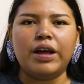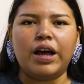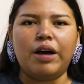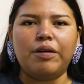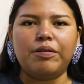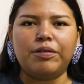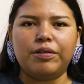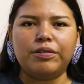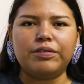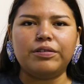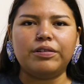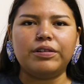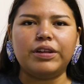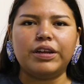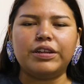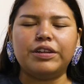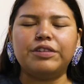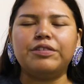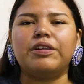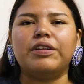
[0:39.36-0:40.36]
I would also
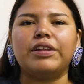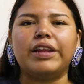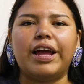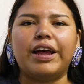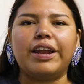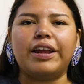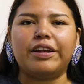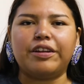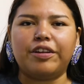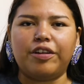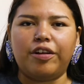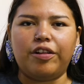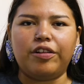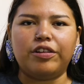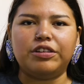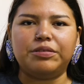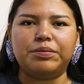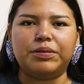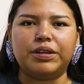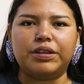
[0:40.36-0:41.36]
like to do a land
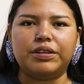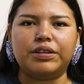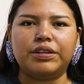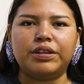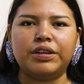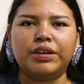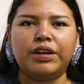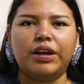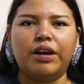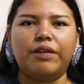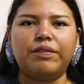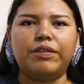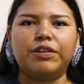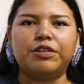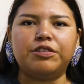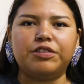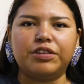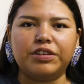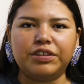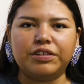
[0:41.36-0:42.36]
acknowledgement of the
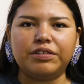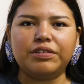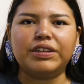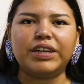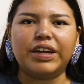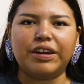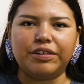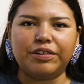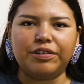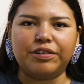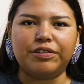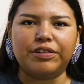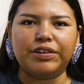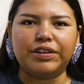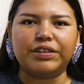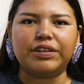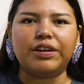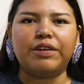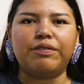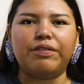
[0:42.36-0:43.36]
traditional
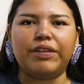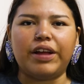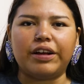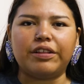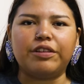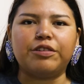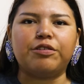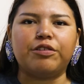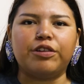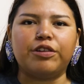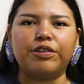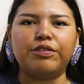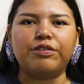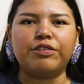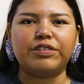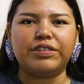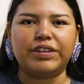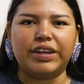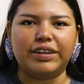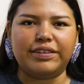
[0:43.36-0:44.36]
territories of Lac La Croix
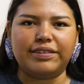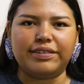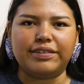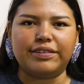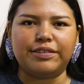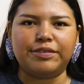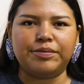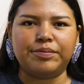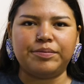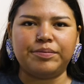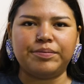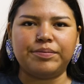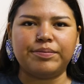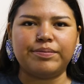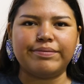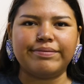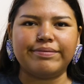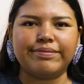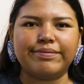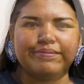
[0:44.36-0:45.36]
First Nation.
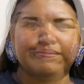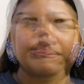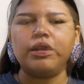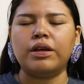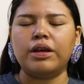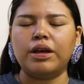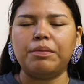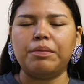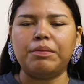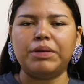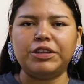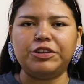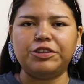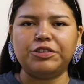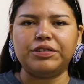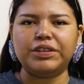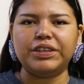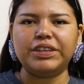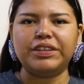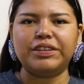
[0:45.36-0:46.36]
My
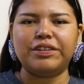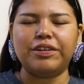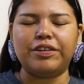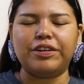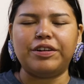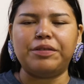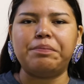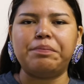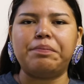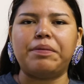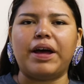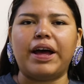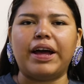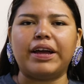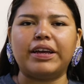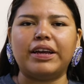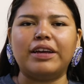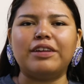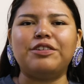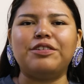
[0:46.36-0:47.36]
journey started
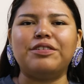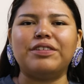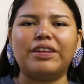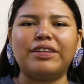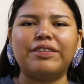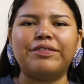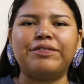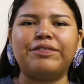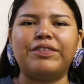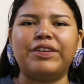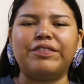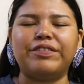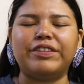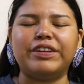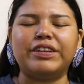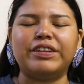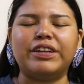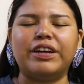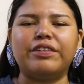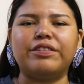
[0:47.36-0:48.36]
back in
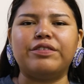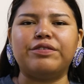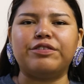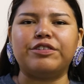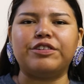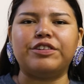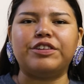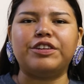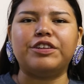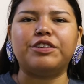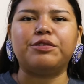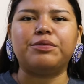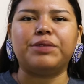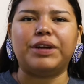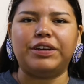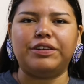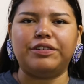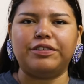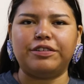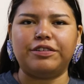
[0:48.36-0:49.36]
2015 as a first-year
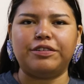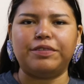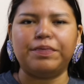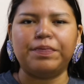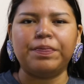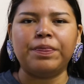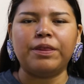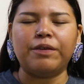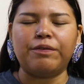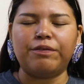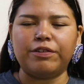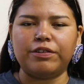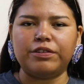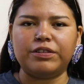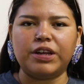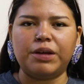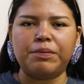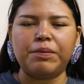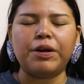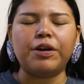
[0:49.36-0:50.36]
ranger. The first
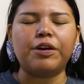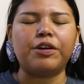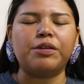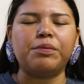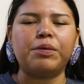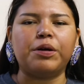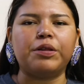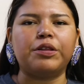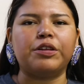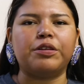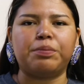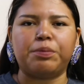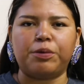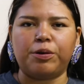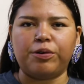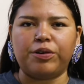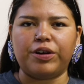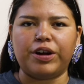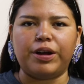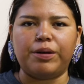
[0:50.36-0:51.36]
time I heard about this
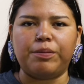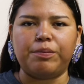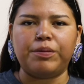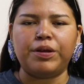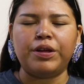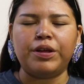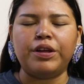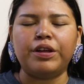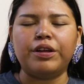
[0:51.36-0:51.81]
program